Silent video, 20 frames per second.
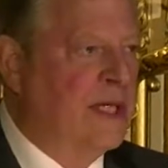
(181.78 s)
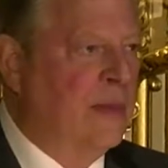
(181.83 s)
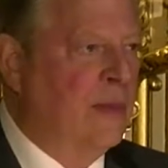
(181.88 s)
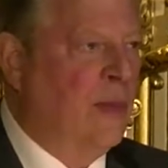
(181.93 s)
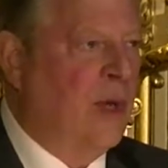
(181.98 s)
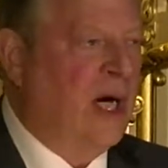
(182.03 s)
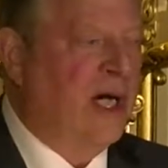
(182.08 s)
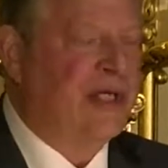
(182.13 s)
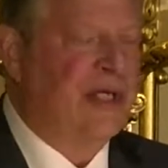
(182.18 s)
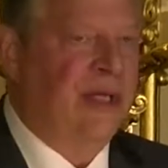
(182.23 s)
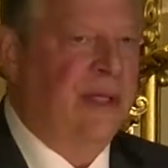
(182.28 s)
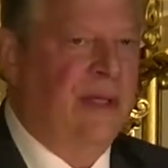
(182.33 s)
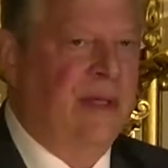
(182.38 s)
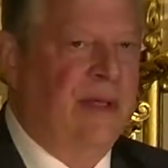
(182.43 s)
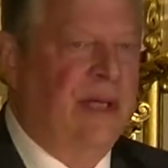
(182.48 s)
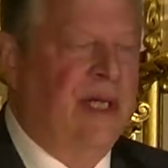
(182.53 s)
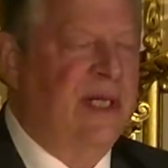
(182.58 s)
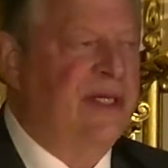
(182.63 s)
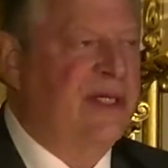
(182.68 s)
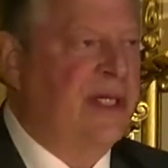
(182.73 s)
in Washington,
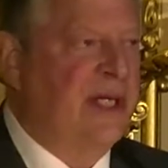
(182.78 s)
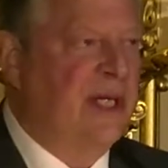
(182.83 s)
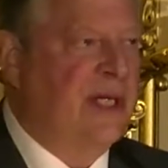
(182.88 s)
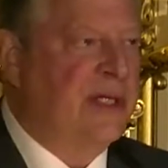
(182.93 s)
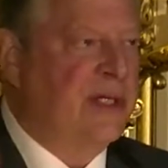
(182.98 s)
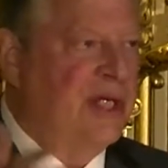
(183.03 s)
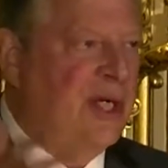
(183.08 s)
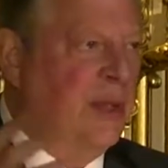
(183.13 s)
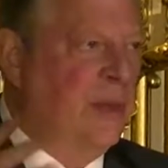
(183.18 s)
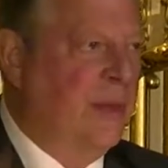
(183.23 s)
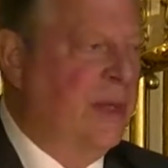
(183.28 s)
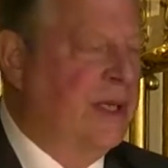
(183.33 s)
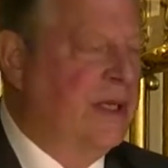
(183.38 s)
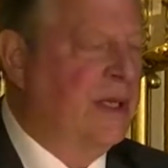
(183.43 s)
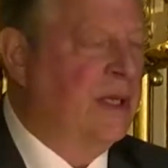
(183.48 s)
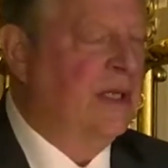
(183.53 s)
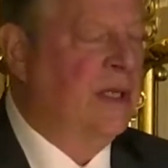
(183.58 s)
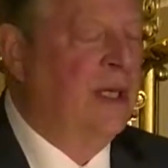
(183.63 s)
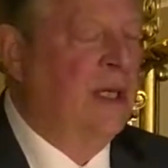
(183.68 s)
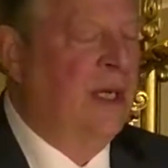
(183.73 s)
D.C., and she went
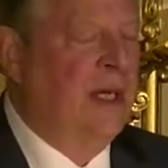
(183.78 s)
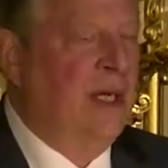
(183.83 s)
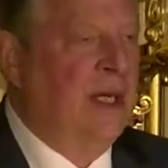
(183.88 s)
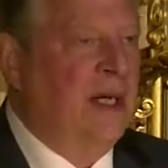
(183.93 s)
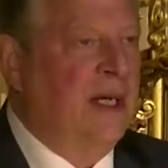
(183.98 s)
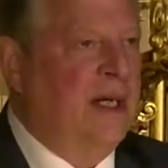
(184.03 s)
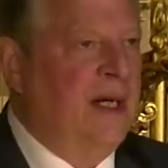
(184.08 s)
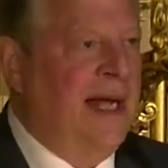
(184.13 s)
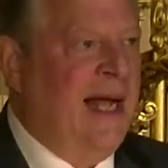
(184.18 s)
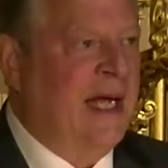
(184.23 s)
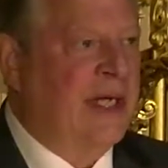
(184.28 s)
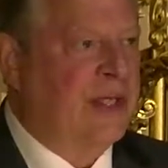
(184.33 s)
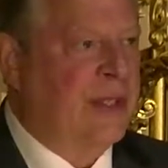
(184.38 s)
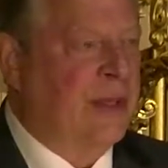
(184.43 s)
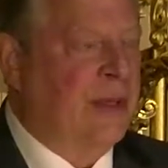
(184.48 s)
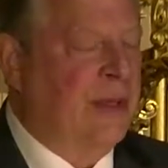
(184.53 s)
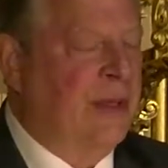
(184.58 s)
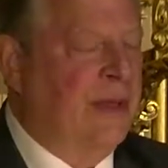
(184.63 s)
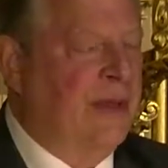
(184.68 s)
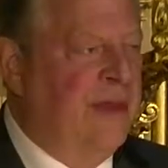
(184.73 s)
to
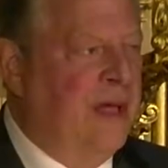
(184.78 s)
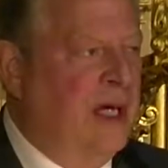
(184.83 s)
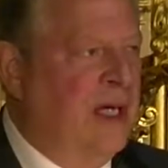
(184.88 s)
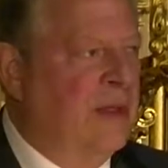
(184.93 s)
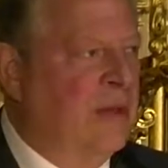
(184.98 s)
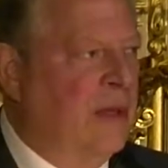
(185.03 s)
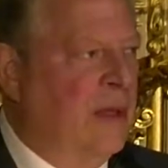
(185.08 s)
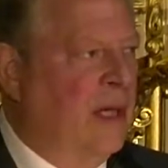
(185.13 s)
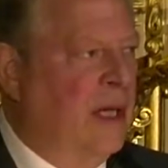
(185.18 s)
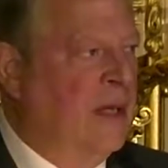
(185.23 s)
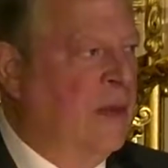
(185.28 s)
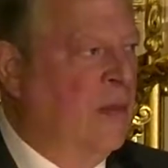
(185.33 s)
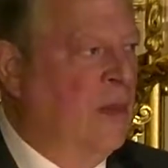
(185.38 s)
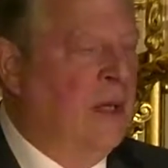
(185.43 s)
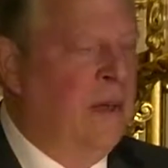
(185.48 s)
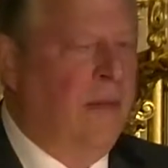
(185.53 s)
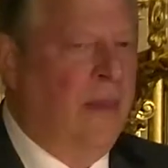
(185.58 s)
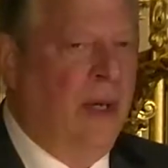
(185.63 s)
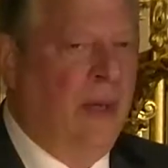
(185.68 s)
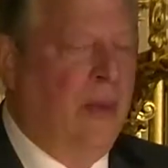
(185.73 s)
National Cathedral, and
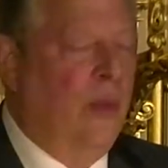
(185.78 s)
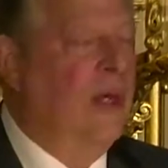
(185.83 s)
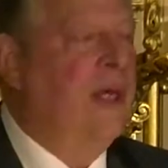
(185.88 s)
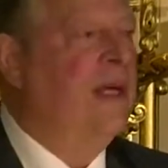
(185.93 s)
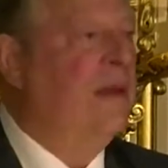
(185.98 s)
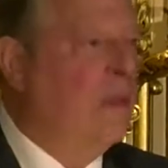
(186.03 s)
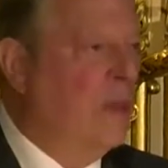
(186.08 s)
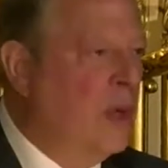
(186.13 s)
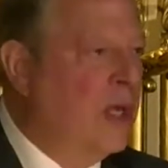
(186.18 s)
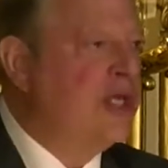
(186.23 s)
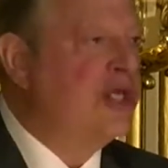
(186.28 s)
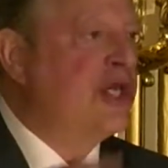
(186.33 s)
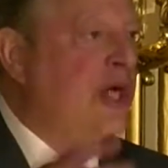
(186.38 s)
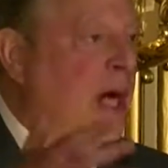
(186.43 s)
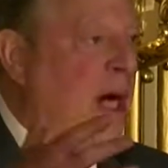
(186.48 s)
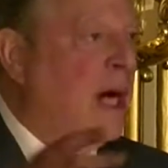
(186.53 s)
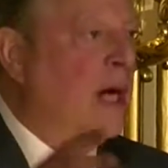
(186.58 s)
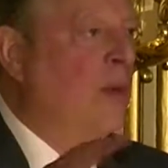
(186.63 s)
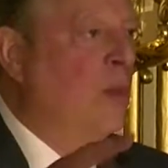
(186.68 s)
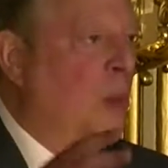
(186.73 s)
we
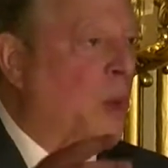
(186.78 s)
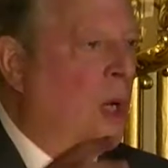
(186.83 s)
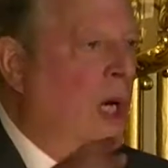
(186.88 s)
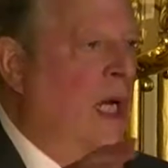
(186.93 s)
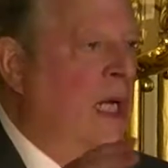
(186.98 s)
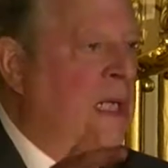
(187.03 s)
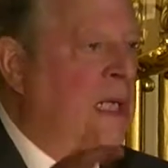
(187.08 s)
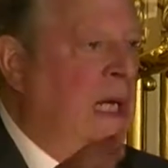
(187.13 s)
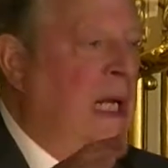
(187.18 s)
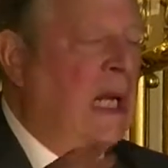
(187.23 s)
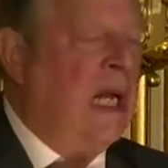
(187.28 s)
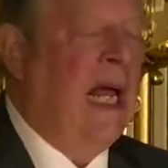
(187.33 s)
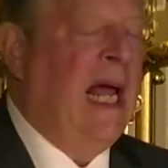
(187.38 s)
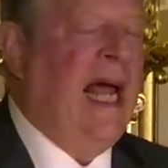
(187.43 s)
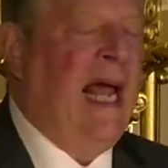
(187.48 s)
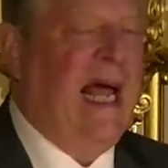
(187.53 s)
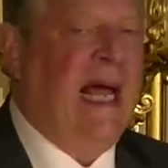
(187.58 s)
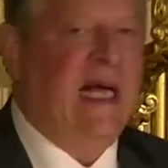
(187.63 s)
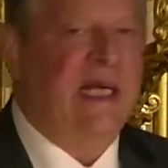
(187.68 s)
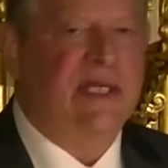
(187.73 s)
shared one
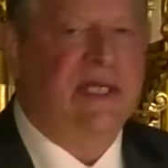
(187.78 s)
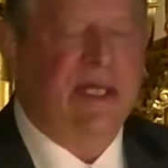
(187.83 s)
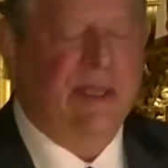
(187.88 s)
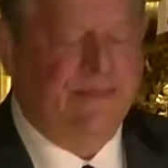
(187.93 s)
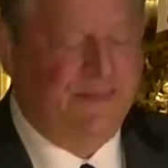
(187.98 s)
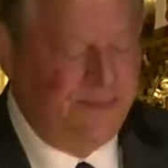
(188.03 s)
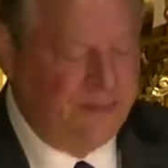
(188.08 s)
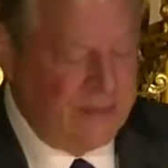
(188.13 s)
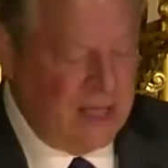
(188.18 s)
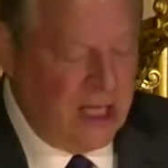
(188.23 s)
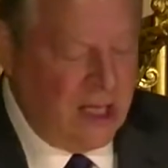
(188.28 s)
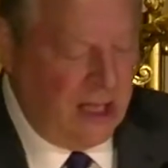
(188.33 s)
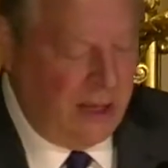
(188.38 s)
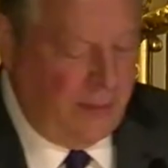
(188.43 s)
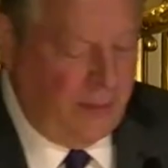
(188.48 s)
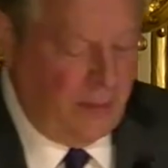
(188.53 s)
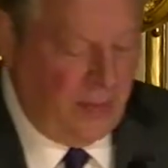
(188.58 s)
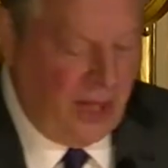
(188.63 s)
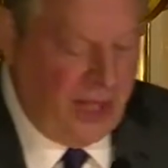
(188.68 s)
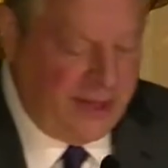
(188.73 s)
class.
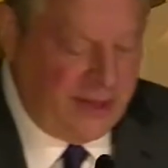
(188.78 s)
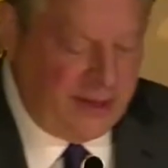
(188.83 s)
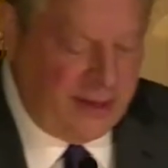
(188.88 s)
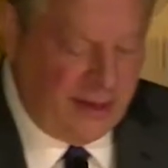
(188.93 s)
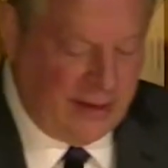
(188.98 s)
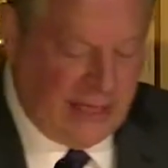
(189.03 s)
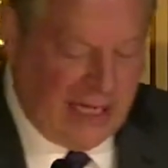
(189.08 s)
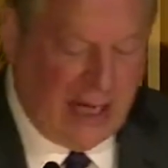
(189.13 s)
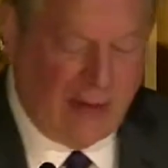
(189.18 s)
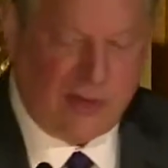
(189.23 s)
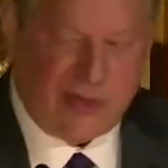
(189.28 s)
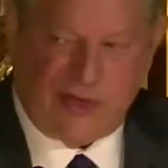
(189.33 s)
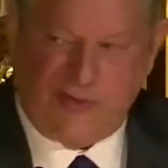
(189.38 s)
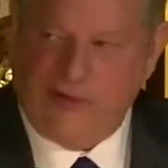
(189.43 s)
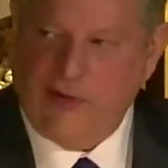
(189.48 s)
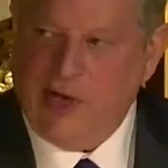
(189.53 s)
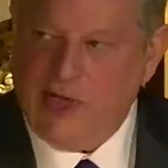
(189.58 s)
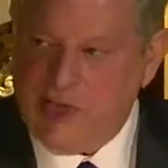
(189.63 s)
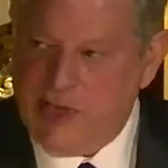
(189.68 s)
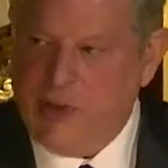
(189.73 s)
But I was
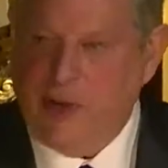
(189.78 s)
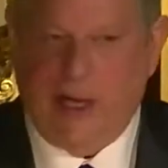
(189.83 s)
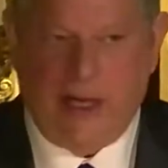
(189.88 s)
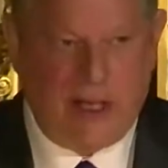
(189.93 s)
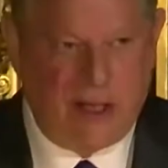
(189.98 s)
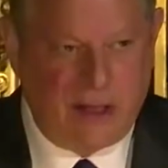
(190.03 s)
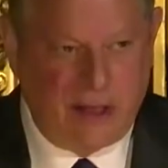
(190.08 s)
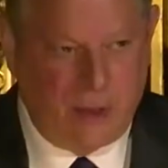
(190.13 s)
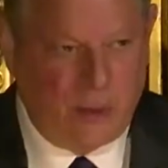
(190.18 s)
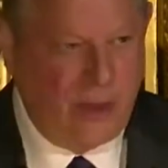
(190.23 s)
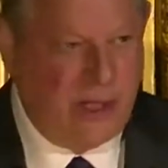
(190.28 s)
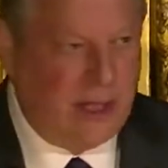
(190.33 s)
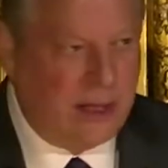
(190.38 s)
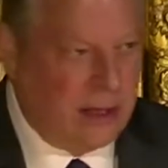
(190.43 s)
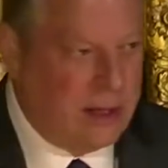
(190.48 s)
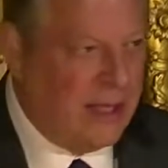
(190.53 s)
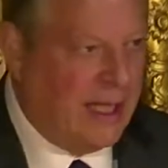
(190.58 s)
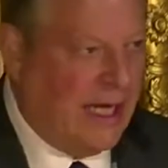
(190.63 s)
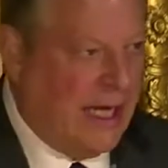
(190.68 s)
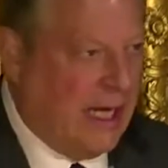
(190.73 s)
frustrated that we
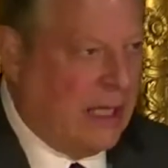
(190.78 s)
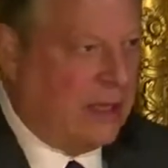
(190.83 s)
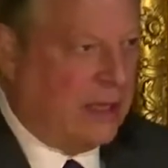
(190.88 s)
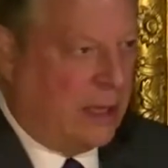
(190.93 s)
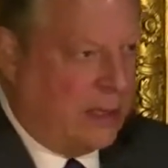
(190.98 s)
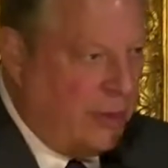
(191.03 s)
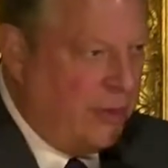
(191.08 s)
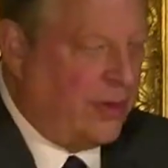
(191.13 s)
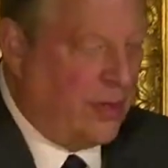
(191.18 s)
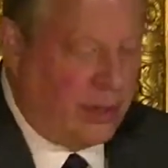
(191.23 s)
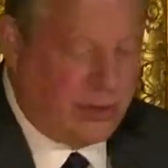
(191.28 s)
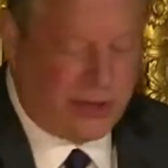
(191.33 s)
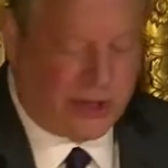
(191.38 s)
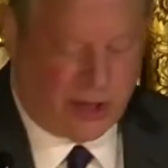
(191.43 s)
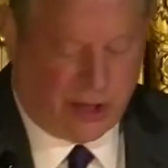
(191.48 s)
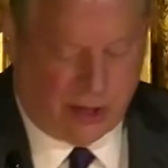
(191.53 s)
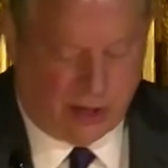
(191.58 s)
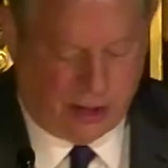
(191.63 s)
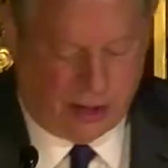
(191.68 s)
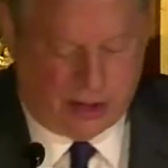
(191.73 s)
couldn't get to those
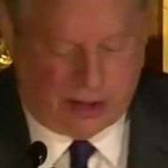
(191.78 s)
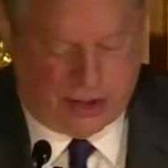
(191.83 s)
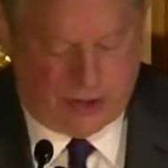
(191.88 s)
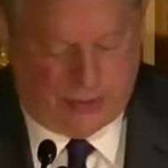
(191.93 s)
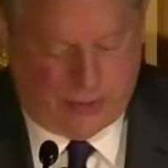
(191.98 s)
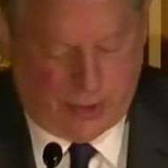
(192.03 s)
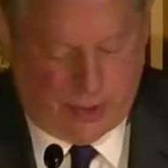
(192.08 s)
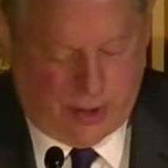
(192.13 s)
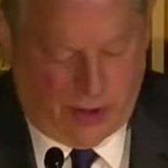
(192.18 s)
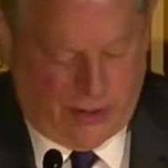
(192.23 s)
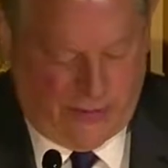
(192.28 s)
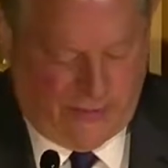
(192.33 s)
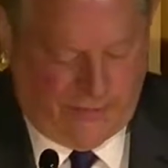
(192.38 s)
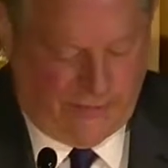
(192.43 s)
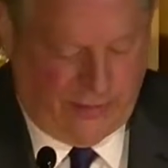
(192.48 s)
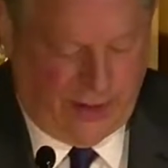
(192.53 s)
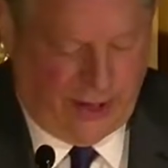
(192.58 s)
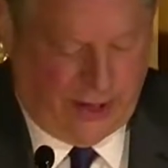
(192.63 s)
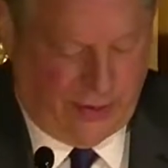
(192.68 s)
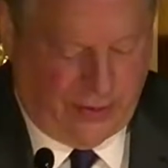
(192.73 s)
girls more
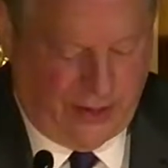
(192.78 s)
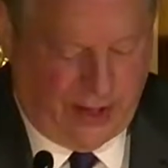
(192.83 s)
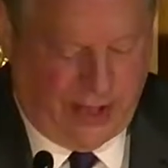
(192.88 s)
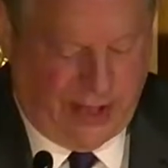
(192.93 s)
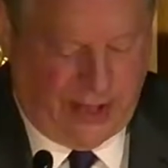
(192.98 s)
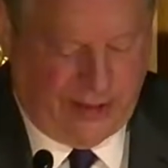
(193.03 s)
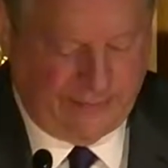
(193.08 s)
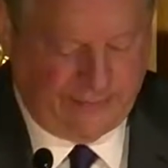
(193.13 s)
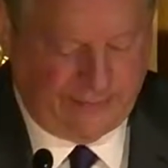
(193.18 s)
frequently.